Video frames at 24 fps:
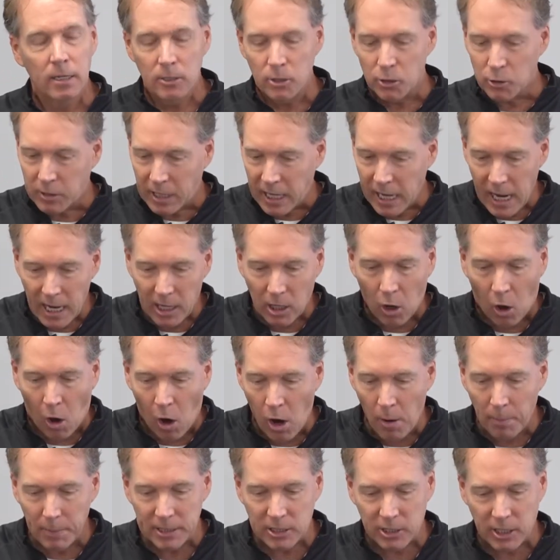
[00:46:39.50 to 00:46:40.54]
You can't
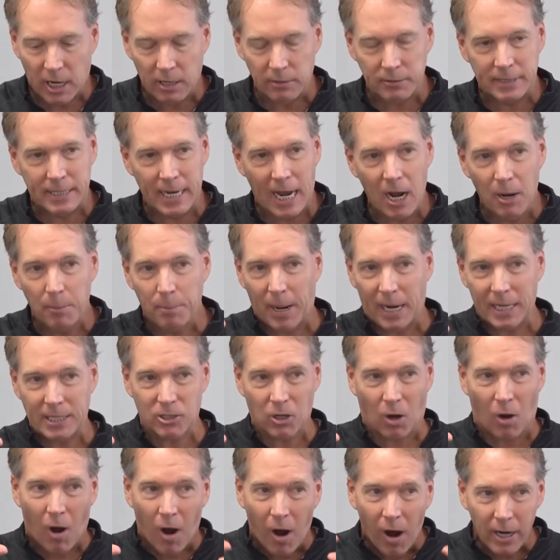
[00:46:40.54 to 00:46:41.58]
calm a child down by
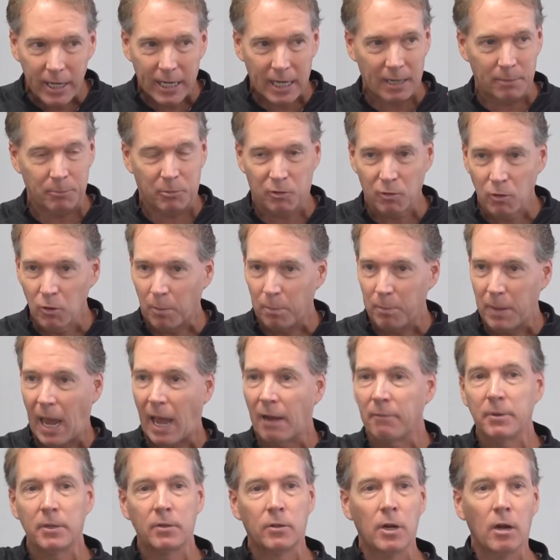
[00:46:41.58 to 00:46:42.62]
talking him through it.
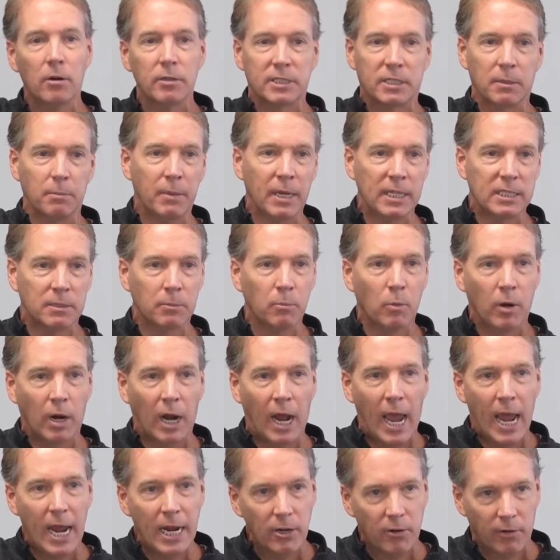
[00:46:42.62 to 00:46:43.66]
I mean, you've noticed it makes him more
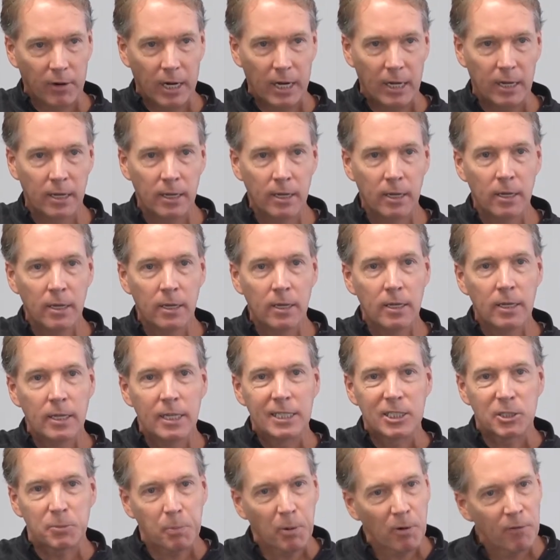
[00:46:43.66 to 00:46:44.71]
angry.
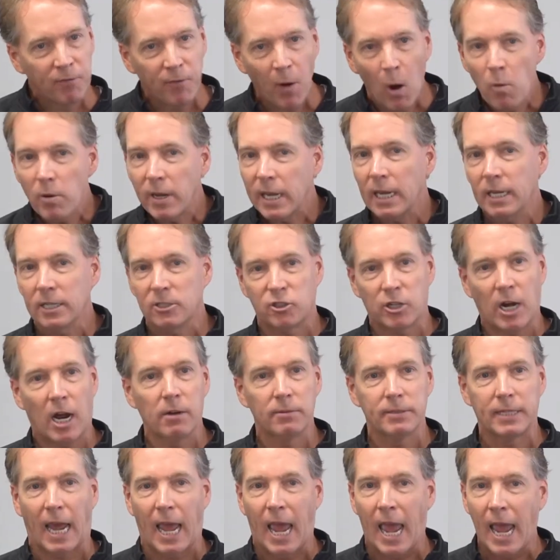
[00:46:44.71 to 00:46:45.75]
It's provoking a
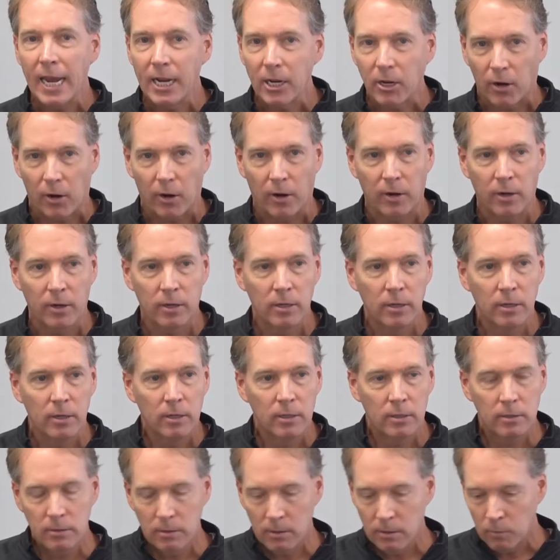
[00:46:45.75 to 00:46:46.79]
child to anger.
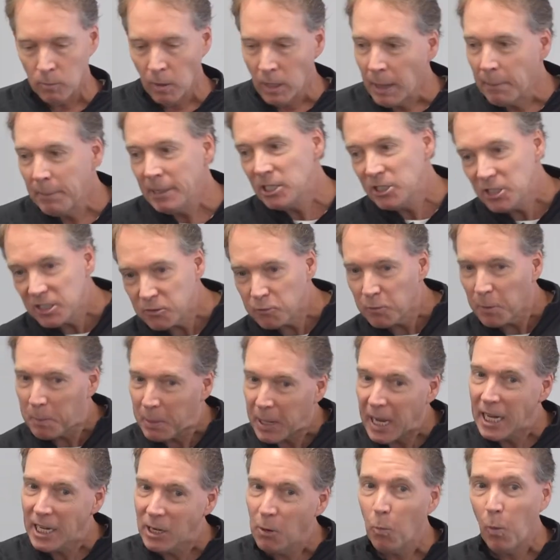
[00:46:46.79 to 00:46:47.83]
Well, let me just
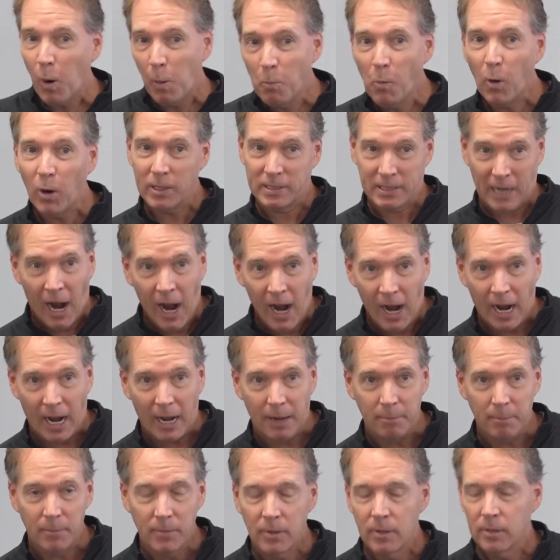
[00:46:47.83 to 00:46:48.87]
repeat it one more time.